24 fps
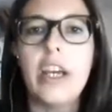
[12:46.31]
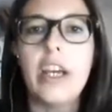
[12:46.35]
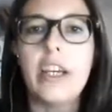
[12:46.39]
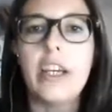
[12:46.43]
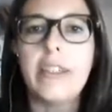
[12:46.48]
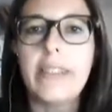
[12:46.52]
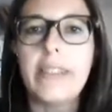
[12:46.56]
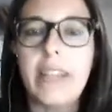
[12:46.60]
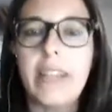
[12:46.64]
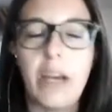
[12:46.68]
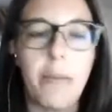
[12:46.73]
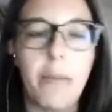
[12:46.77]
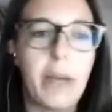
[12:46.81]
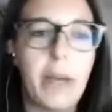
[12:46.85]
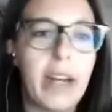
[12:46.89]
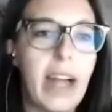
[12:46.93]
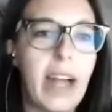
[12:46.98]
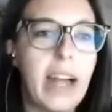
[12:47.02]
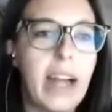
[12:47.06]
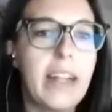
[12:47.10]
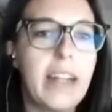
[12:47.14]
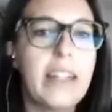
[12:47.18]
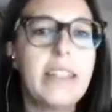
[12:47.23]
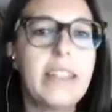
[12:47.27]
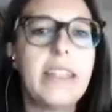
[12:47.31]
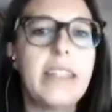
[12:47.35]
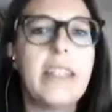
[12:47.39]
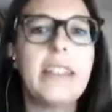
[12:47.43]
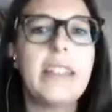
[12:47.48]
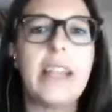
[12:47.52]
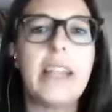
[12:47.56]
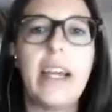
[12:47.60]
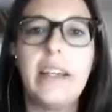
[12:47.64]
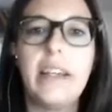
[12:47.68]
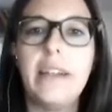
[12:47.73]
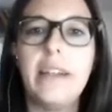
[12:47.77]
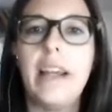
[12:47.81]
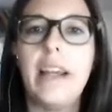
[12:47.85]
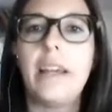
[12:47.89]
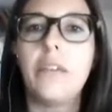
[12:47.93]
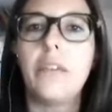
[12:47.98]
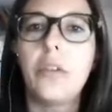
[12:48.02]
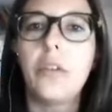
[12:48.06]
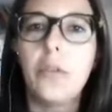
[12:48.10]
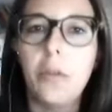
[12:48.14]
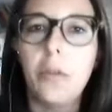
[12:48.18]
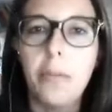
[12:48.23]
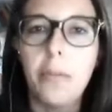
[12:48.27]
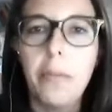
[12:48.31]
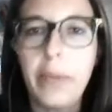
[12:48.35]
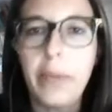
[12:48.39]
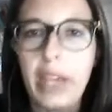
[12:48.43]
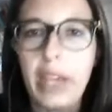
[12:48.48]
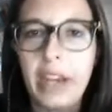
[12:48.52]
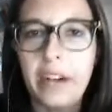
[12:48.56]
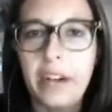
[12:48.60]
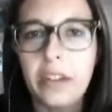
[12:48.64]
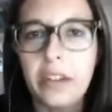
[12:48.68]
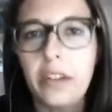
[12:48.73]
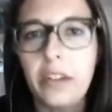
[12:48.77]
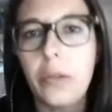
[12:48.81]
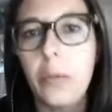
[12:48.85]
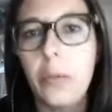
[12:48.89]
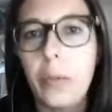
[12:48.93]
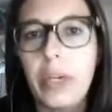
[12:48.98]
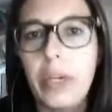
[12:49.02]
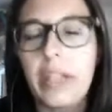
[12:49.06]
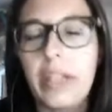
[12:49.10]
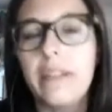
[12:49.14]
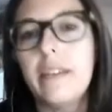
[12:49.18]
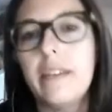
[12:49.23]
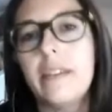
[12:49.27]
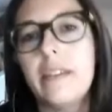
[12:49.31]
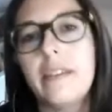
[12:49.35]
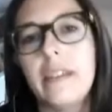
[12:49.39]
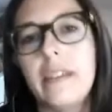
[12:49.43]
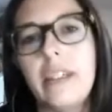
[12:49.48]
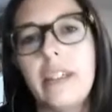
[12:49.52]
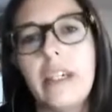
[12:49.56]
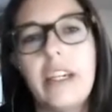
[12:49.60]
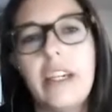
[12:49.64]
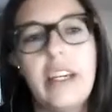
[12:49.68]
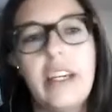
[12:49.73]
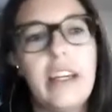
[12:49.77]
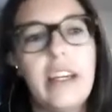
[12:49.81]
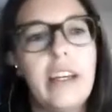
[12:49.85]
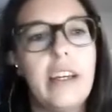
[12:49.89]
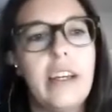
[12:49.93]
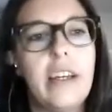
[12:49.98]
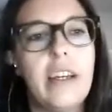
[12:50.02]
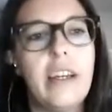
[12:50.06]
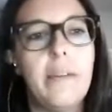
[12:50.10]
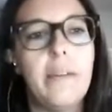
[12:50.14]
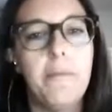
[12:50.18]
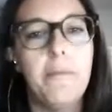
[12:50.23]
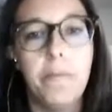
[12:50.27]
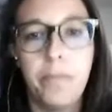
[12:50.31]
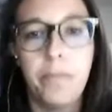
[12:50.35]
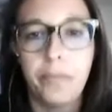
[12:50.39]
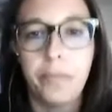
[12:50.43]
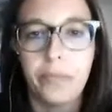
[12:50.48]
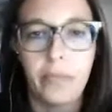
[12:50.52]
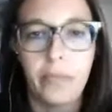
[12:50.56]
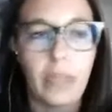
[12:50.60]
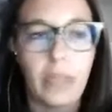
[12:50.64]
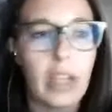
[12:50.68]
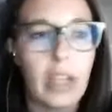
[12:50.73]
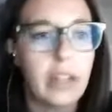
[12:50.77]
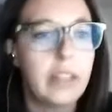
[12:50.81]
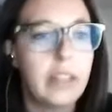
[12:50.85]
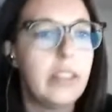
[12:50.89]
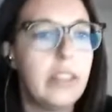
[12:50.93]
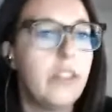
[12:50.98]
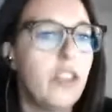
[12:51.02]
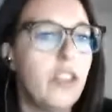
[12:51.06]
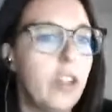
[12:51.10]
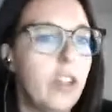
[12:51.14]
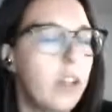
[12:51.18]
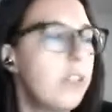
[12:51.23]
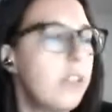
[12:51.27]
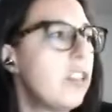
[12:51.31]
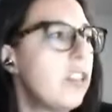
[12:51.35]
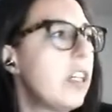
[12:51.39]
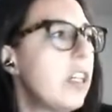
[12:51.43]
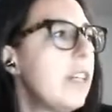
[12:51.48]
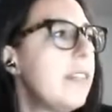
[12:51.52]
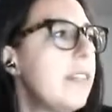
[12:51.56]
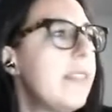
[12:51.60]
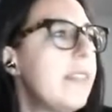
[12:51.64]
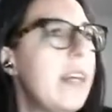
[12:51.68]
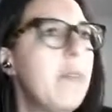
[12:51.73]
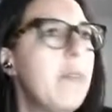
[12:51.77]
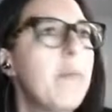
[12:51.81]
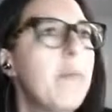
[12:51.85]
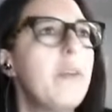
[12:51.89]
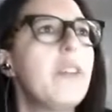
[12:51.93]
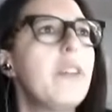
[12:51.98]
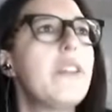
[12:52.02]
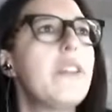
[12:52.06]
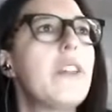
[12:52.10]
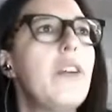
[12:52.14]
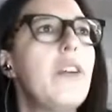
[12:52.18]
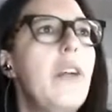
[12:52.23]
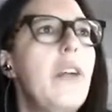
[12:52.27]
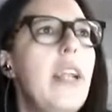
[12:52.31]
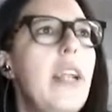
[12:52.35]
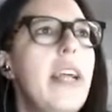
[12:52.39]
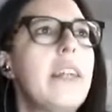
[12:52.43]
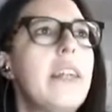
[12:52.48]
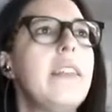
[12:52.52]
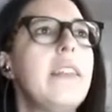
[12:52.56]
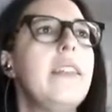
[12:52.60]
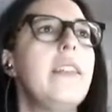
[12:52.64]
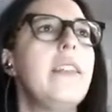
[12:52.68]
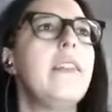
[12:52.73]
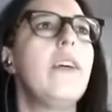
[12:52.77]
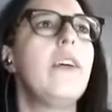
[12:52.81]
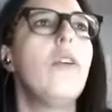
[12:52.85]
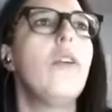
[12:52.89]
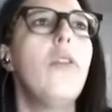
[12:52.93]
SEM analysis, and then compared with the geological samples collected